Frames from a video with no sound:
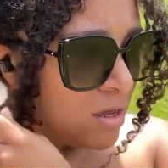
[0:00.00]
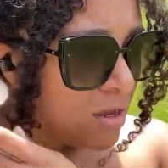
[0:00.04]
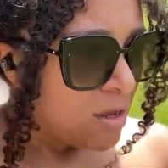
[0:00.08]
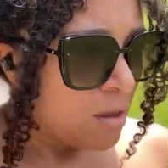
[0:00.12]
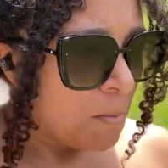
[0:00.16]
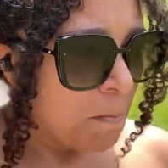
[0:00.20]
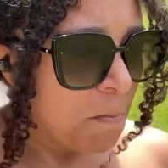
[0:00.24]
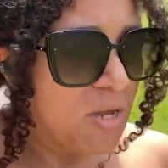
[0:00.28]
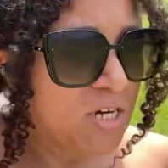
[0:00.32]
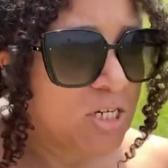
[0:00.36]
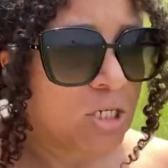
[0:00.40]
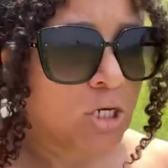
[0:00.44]

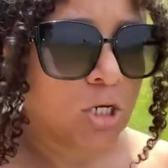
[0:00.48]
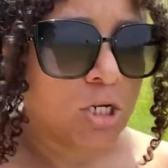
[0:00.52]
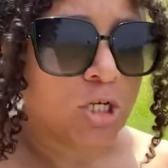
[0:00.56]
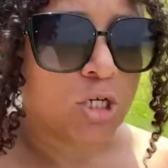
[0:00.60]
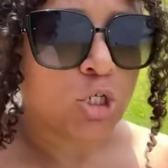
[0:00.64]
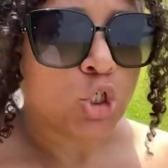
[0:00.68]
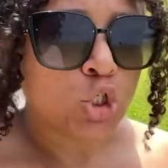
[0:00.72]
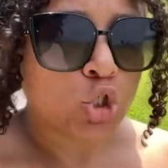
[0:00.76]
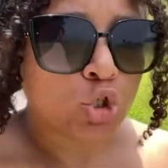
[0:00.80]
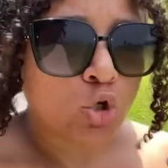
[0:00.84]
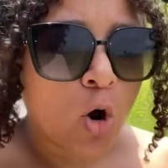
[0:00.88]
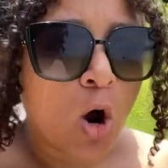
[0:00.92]
mentally
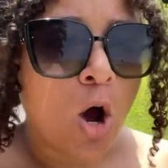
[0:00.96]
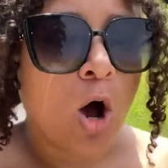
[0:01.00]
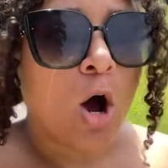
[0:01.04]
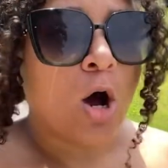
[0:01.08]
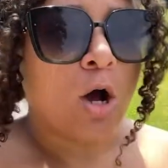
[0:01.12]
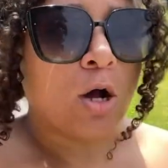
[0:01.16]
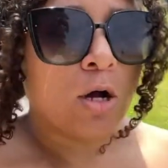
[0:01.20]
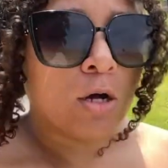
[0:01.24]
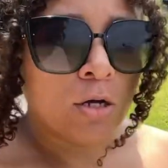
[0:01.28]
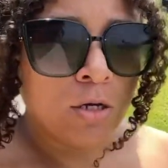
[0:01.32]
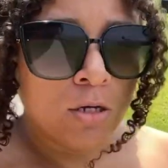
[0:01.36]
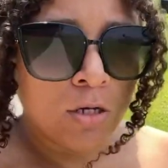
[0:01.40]

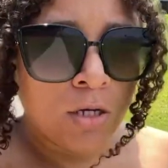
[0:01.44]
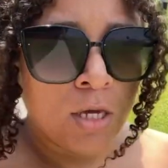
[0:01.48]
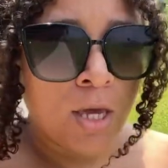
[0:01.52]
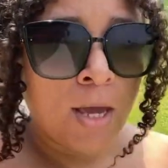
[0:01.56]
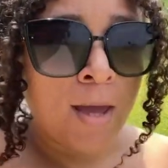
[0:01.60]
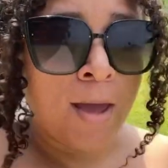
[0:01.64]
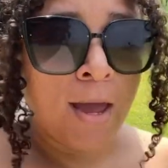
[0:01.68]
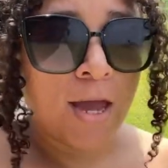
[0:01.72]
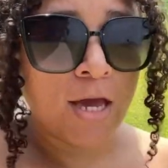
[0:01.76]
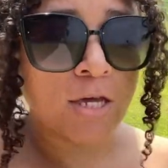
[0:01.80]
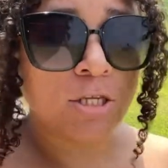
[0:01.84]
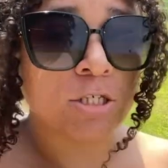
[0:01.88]
strong
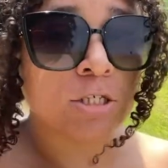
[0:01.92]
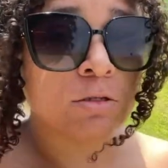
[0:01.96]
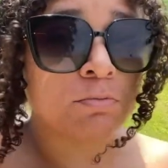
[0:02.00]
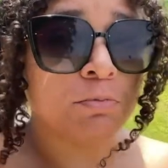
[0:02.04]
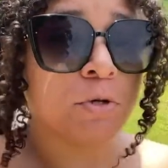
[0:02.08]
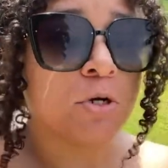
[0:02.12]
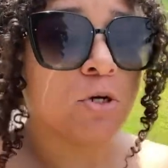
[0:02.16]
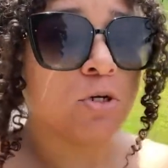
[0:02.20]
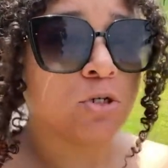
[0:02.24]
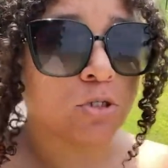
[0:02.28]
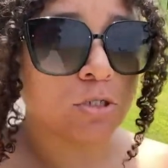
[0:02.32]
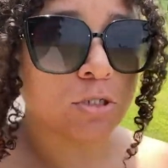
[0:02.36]
and
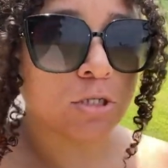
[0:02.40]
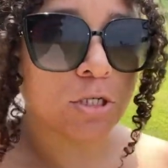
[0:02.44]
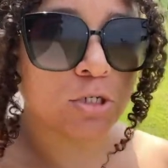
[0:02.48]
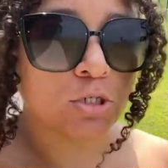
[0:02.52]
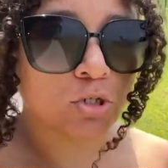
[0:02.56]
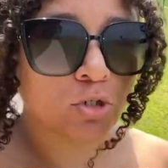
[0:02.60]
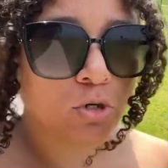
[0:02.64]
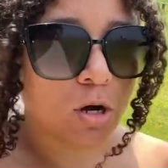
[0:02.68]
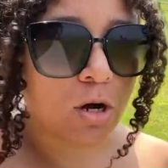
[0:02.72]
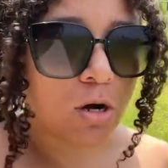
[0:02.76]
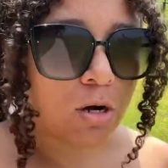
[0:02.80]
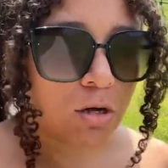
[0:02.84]
spiritually
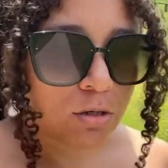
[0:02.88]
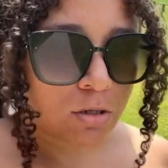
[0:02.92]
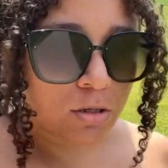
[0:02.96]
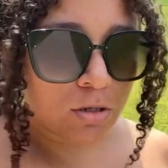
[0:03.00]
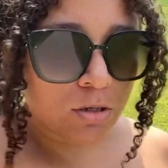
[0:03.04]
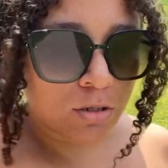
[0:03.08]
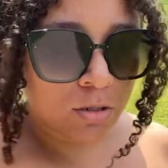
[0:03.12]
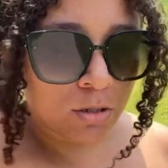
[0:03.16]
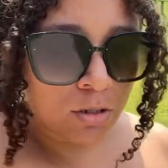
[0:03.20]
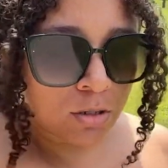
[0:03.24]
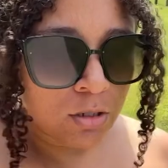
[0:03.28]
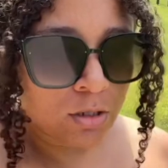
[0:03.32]
strong
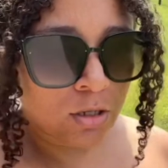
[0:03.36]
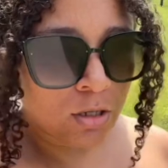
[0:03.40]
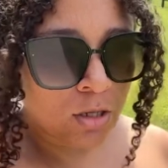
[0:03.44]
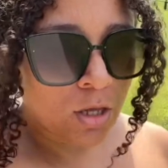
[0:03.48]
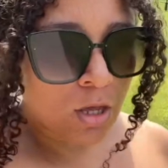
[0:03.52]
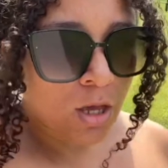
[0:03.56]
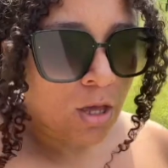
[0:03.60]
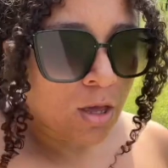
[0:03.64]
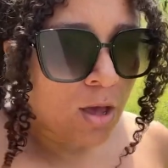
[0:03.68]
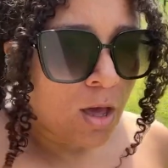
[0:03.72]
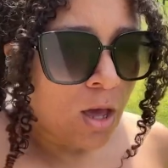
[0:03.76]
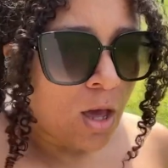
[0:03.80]

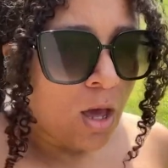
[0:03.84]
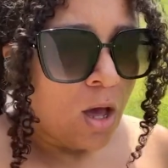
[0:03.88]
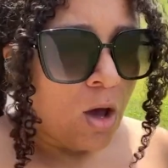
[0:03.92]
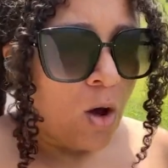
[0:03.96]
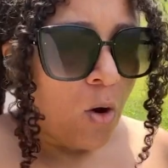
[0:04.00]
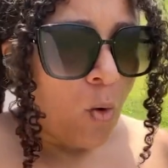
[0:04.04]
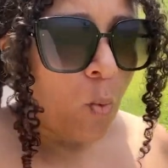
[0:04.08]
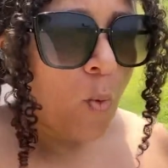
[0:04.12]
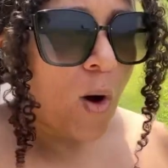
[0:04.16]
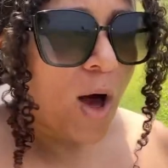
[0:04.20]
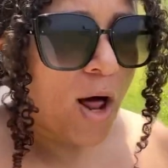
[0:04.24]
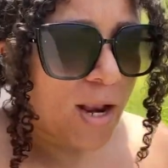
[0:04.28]

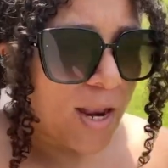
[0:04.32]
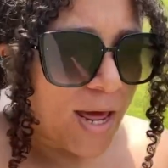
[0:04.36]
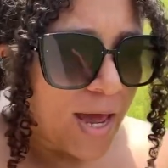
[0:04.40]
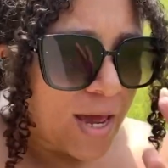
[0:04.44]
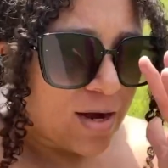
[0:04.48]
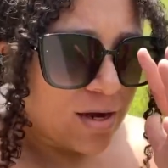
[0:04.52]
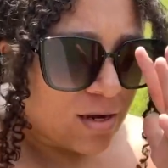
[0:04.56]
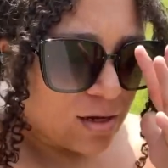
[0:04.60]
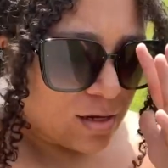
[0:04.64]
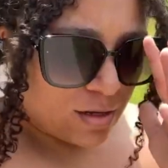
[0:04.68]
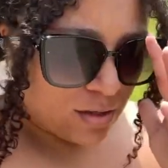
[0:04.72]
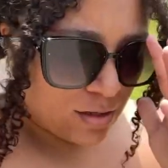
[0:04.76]
while at
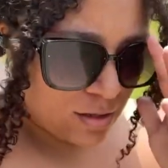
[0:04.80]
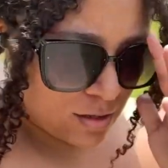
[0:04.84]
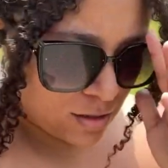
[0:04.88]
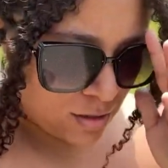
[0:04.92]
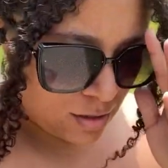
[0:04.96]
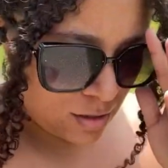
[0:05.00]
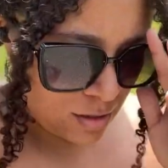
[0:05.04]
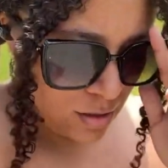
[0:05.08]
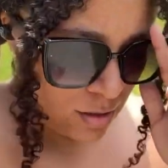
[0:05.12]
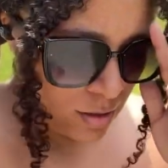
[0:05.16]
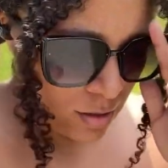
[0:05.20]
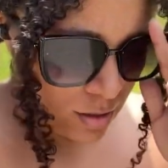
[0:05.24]
it.
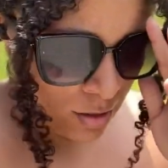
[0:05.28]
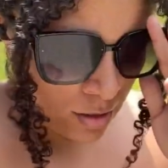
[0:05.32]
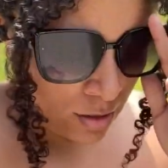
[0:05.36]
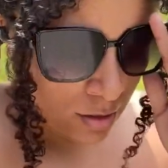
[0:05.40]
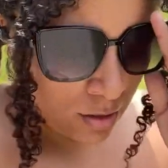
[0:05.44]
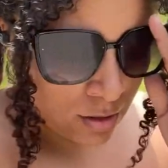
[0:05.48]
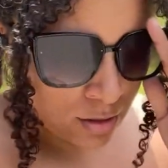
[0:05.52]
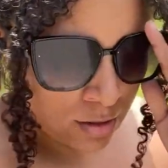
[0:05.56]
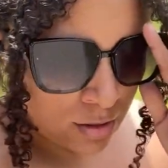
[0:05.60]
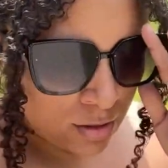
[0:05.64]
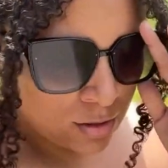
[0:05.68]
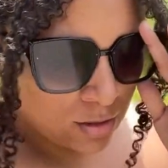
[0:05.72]

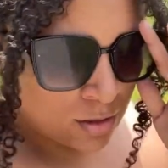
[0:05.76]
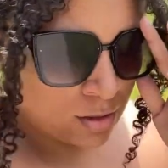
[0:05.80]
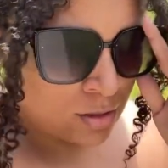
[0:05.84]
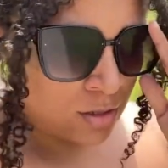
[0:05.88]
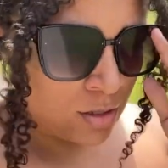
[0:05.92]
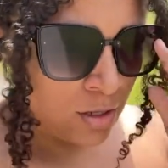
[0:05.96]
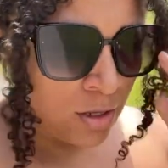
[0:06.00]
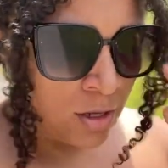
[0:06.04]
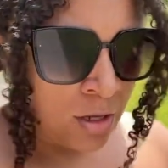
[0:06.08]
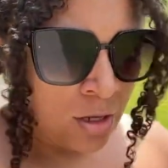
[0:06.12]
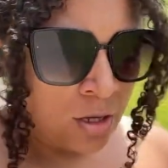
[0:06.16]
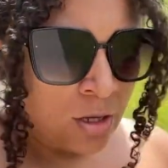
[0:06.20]

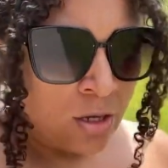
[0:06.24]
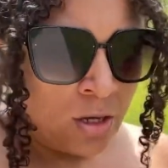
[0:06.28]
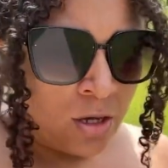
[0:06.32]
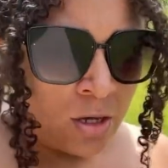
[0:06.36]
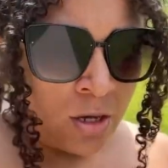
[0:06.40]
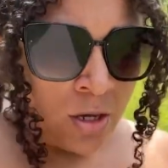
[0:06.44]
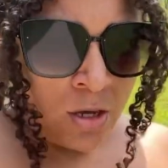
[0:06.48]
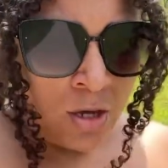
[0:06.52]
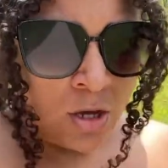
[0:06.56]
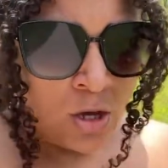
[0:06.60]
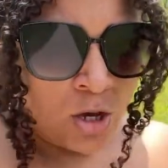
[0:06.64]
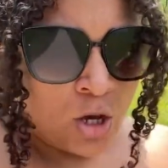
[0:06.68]

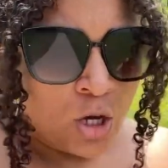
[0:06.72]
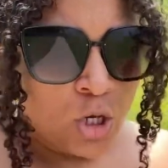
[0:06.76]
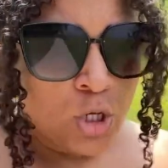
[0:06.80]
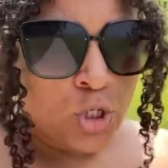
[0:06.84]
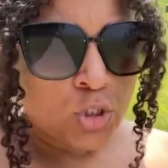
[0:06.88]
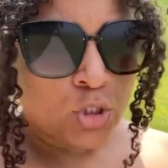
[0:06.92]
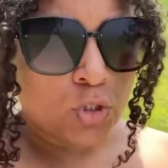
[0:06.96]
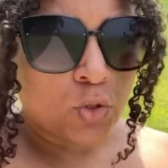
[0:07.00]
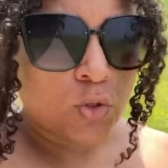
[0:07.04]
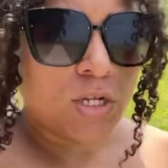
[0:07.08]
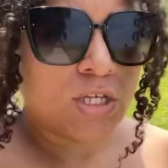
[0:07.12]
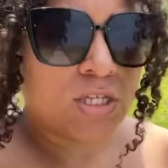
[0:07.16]

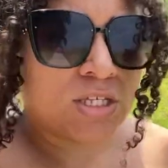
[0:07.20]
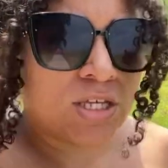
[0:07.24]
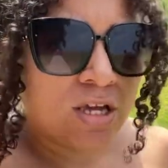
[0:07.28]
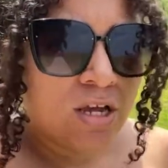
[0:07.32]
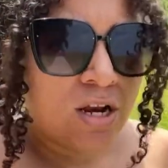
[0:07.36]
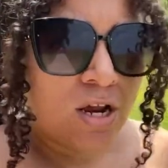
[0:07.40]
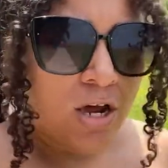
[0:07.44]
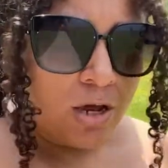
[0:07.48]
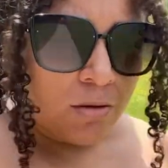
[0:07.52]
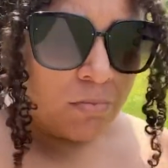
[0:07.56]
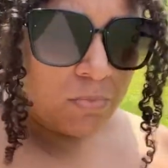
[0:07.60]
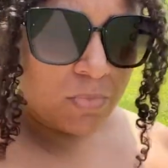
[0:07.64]
So let's get
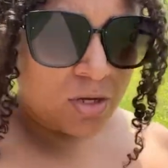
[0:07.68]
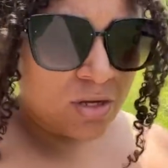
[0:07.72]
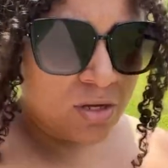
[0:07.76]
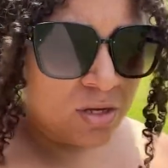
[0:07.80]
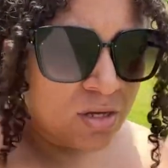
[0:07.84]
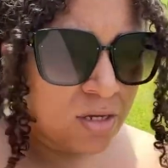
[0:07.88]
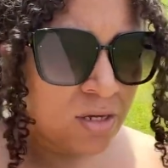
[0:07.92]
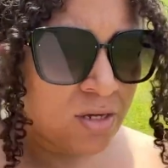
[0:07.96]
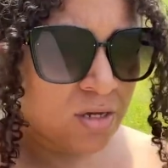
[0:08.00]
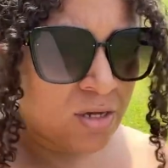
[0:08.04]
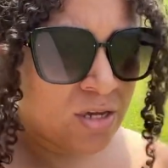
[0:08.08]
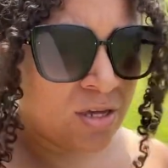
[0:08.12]
up.
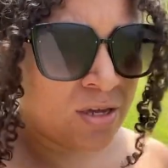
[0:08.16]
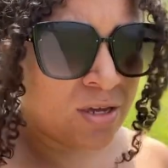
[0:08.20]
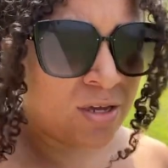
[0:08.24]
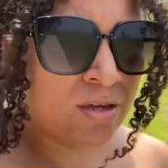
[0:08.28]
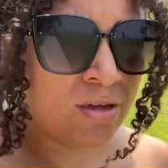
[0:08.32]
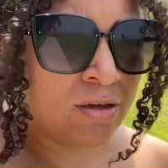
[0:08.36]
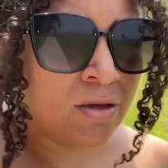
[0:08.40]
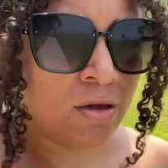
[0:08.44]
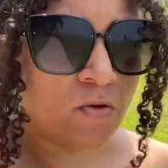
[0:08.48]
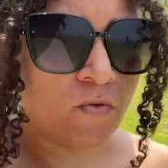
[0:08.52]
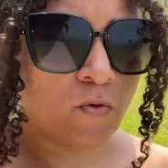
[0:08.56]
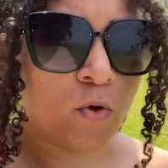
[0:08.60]

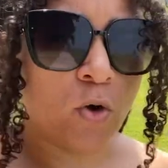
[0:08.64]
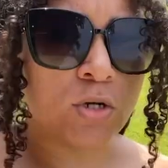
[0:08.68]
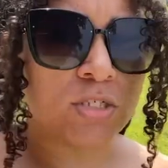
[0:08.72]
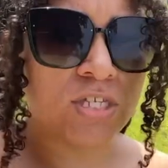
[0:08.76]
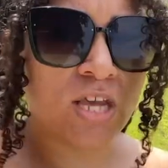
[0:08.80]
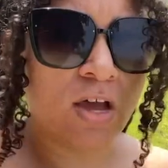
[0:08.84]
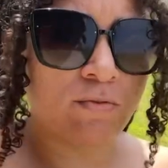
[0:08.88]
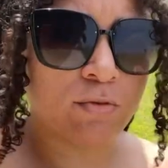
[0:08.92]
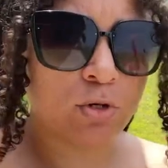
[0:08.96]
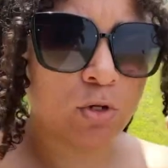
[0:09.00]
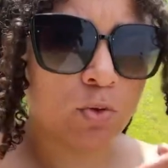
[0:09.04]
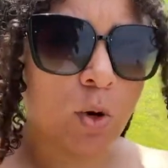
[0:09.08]
Of course,
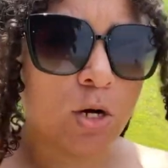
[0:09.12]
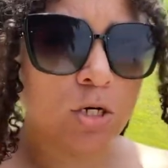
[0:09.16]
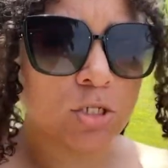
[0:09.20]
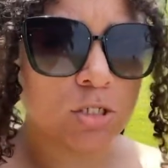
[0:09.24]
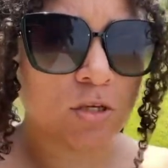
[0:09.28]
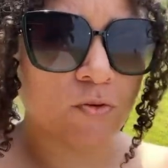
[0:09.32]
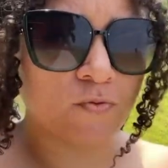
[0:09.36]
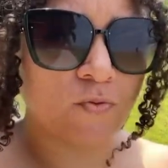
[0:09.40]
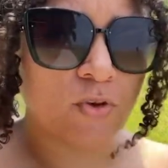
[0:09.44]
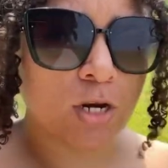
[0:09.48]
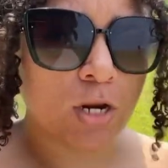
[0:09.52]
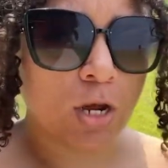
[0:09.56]
after you watch
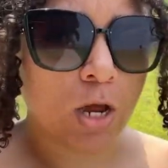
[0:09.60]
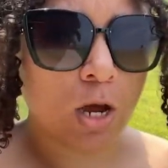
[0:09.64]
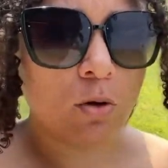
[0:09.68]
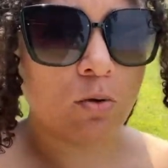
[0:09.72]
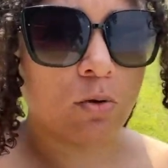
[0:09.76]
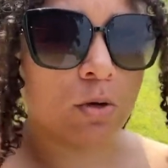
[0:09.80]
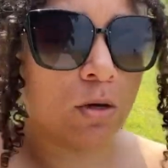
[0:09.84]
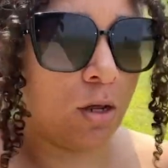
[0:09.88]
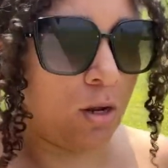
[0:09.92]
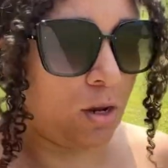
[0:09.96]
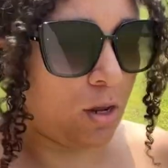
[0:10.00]
this video.